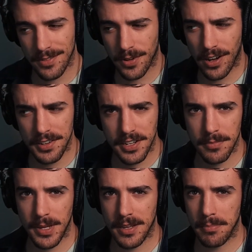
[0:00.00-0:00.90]
If God
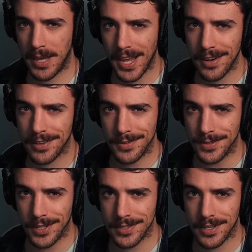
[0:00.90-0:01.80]
can make man out of
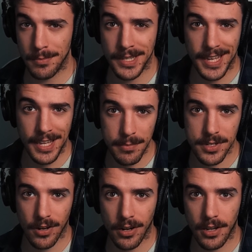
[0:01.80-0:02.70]
dust and make him
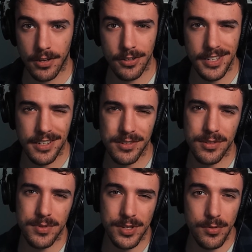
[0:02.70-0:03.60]
talk, couldn't he
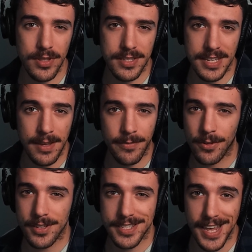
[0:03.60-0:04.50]
also do the same
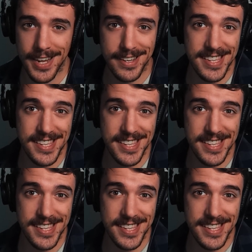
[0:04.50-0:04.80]
for a snake